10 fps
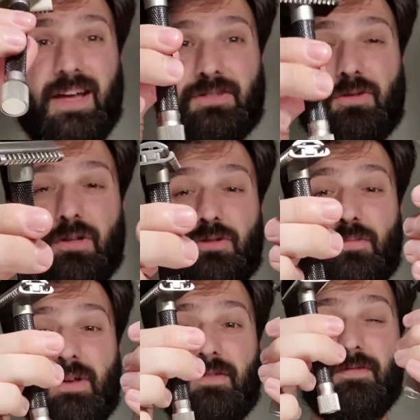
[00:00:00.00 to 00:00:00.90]
that's going to
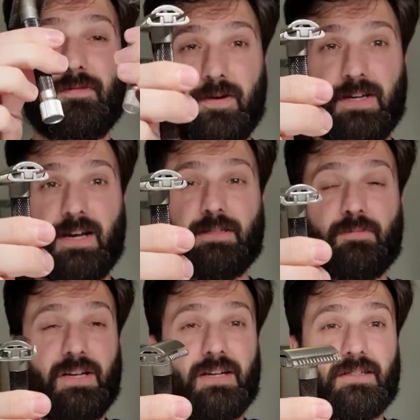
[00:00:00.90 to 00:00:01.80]
be very nice
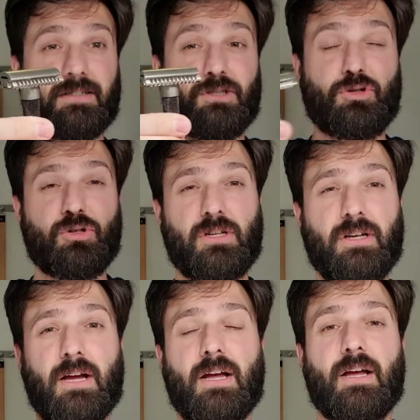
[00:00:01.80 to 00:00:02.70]
because
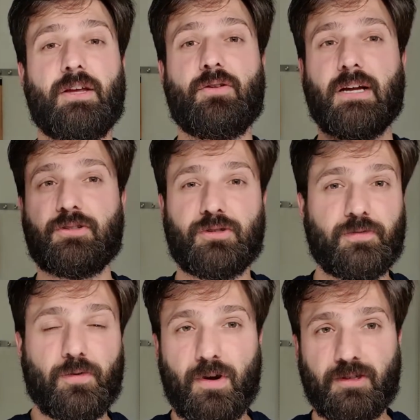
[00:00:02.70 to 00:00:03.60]
usually you get two
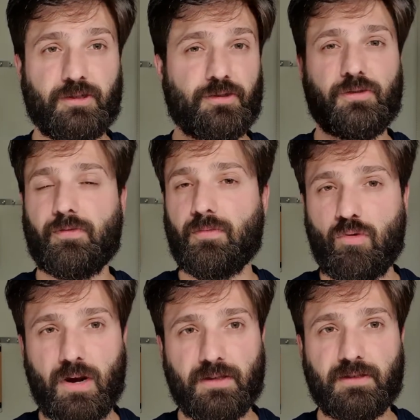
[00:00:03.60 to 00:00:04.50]
different razors, two different
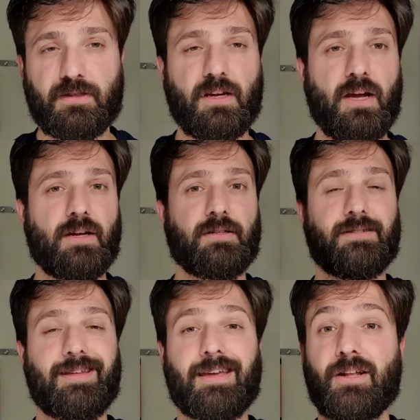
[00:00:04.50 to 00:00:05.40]
brands, and
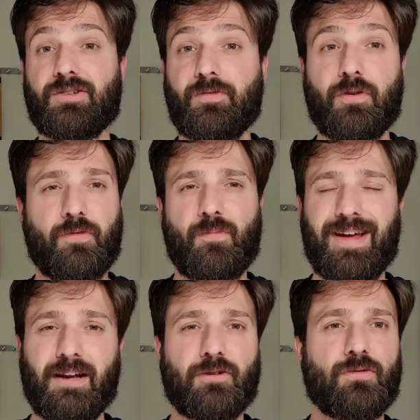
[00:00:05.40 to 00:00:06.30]
they can differ from
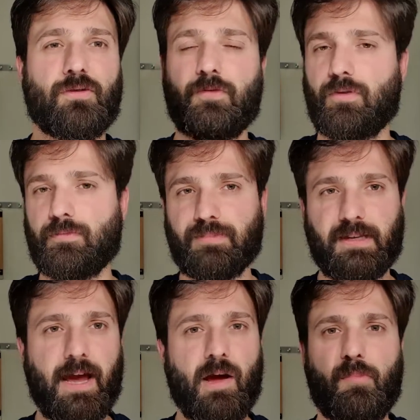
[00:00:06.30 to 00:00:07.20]
angle or for
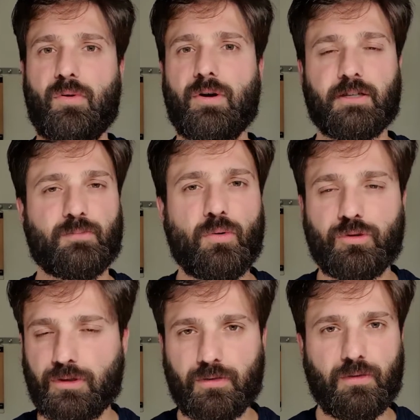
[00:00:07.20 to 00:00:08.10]
gap or
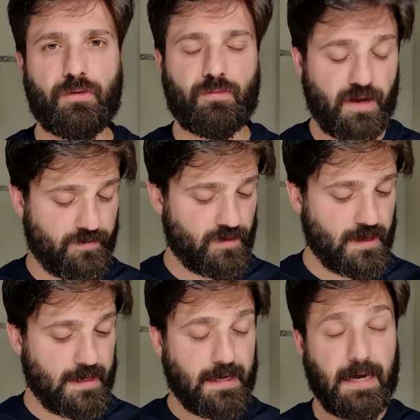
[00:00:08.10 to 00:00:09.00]
exposure or whatever.
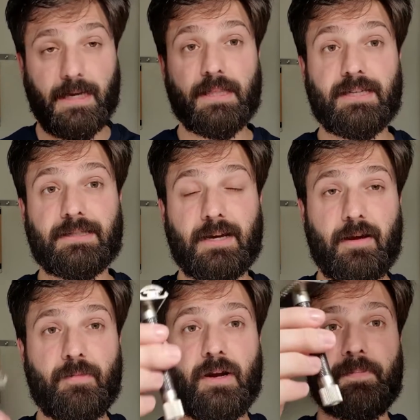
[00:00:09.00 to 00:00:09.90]
And this
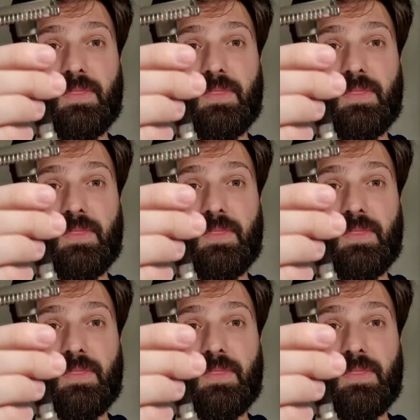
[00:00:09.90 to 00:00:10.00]
time